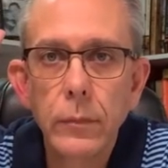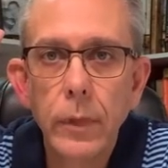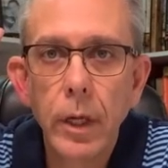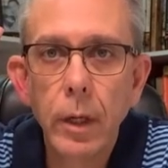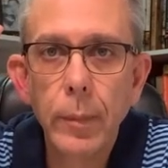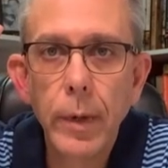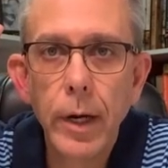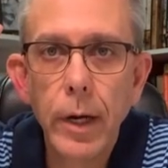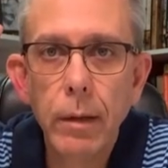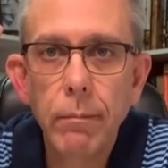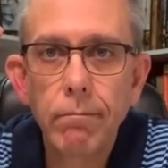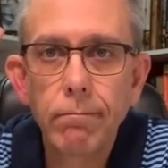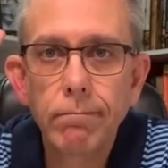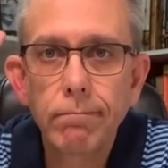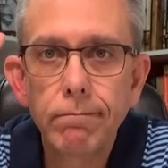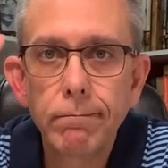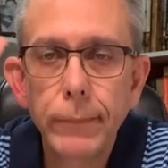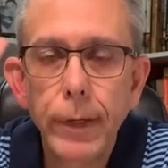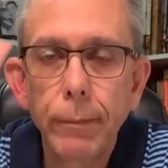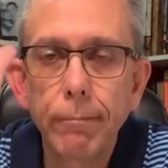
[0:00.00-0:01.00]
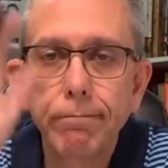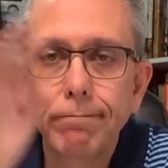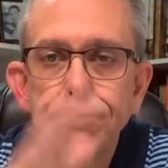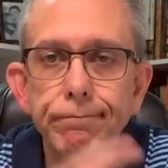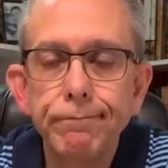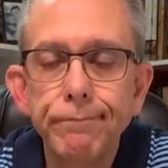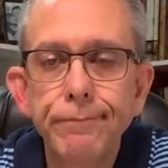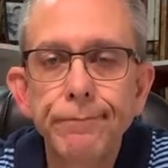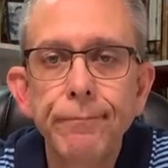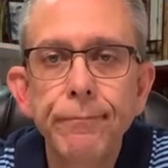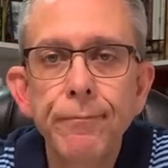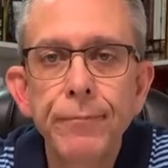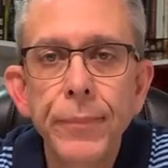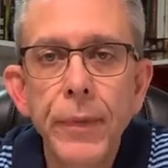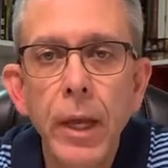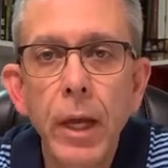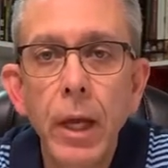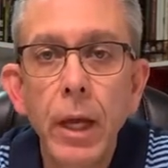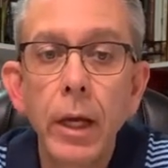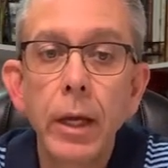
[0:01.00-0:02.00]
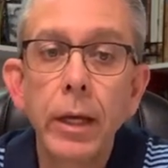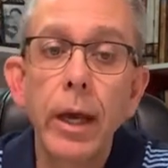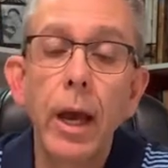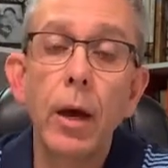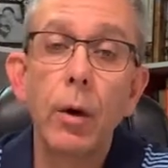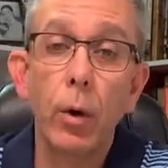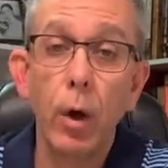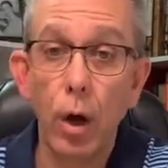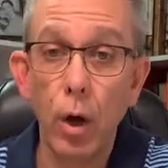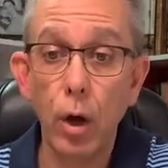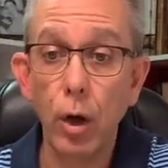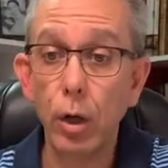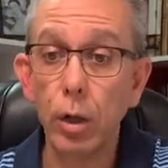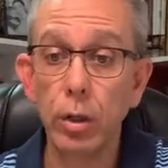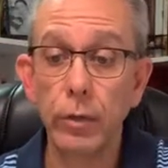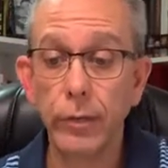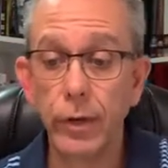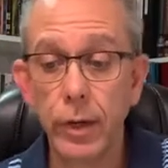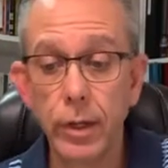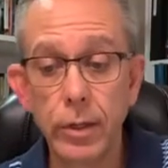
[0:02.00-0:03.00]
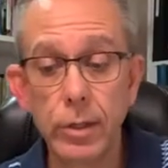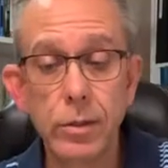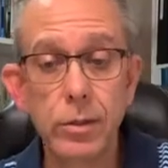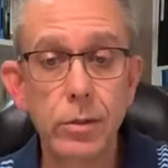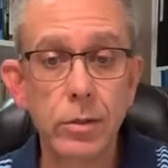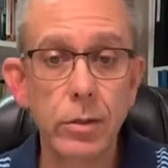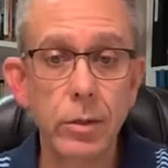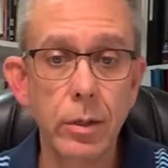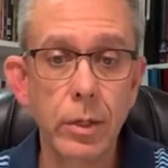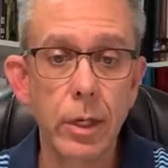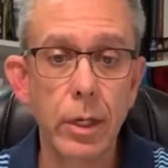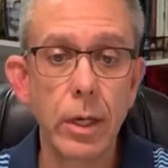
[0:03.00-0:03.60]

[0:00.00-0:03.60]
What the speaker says: Anybody? Yep. Yeah, all of us,